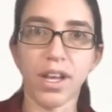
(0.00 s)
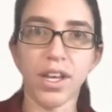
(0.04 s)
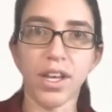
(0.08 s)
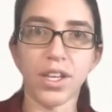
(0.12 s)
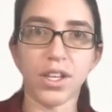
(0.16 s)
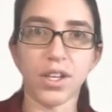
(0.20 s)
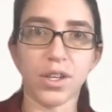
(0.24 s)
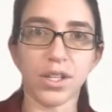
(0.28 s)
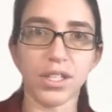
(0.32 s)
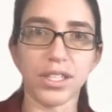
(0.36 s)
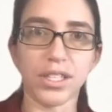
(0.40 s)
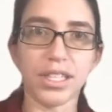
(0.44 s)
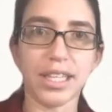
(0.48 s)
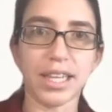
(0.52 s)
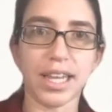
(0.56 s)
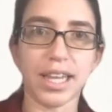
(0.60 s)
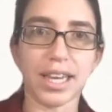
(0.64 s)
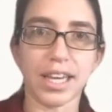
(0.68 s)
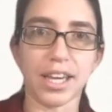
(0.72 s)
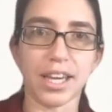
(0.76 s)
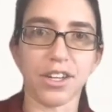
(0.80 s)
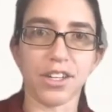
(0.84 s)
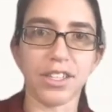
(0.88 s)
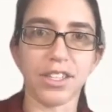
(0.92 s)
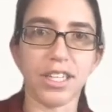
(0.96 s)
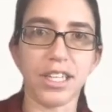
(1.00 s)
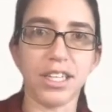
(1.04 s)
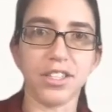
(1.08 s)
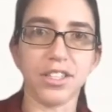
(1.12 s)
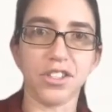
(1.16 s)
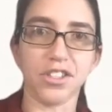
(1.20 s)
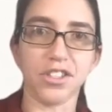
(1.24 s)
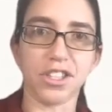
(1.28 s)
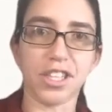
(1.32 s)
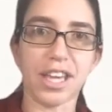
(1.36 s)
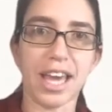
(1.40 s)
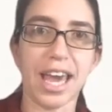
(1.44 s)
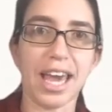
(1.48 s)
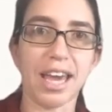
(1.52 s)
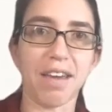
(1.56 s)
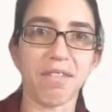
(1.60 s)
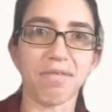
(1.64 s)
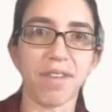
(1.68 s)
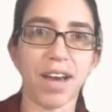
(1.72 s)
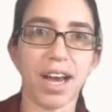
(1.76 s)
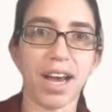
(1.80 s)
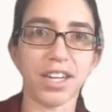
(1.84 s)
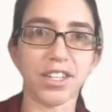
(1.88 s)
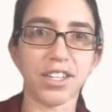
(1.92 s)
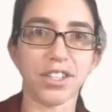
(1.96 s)
you can see that guarantees there's k
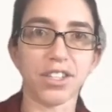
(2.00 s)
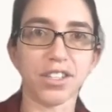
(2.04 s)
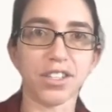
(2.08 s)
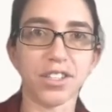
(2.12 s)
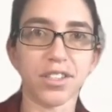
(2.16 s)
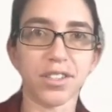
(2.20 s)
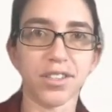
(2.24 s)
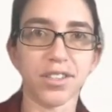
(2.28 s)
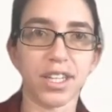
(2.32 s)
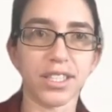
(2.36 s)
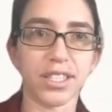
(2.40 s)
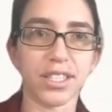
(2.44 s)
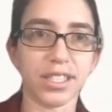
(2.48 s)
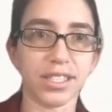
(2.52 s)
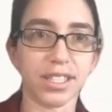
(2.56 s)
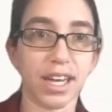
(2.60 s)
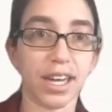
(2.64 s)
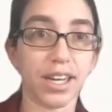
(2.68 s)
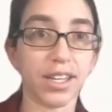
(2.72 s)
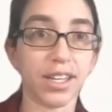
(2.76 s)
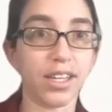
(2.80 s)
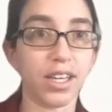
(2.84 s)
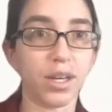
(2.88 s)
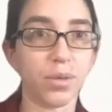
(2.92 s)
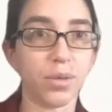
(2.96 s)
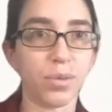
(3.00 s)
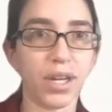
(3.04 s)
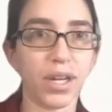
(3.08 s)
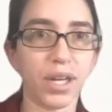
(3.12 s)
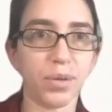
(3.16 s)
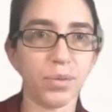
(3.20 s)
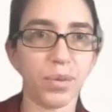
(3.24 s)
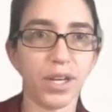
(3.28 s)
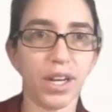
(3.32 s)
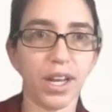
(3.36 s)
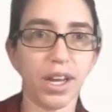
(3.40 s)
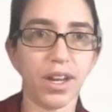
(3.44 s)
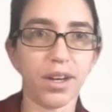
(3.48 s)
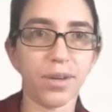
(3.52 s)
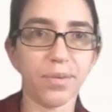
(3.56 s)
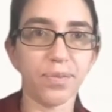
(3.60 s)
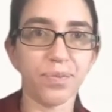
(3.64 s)
factors. That's exactly how many we need.